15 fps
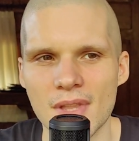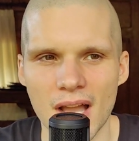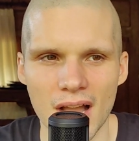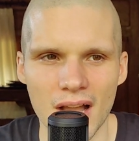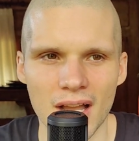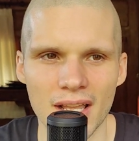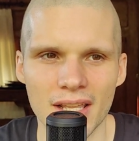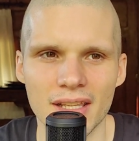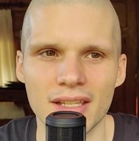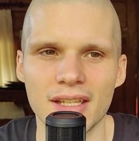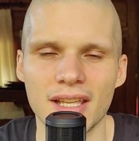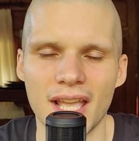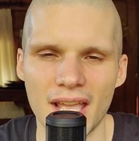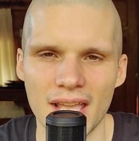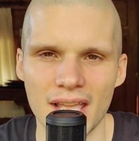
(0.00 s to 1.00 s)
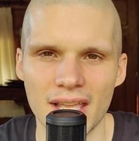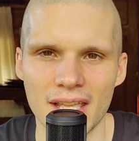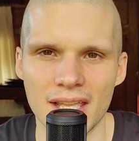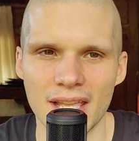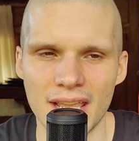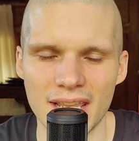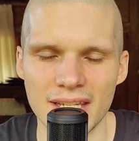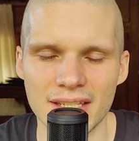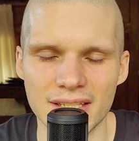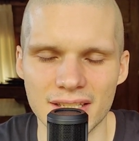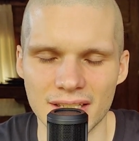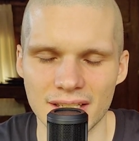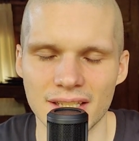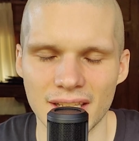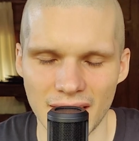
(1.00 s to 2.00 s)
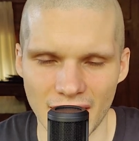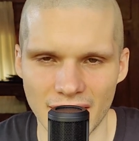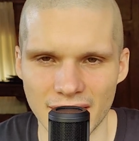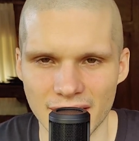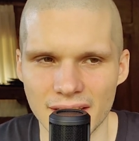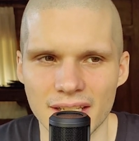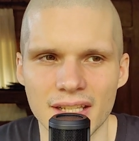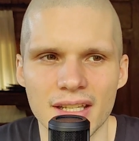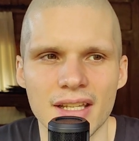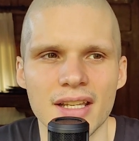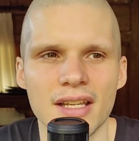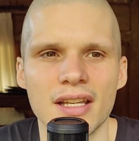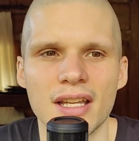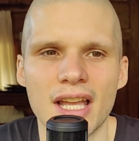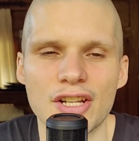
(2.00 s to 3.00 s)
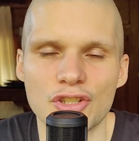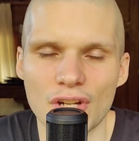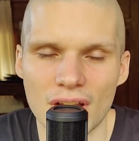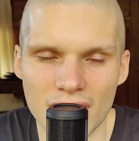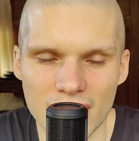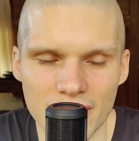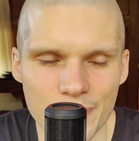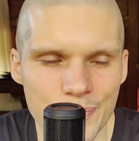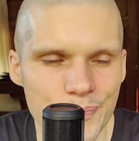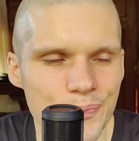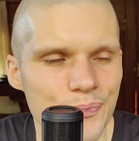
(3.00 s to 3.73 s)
I ate candy and chocolate.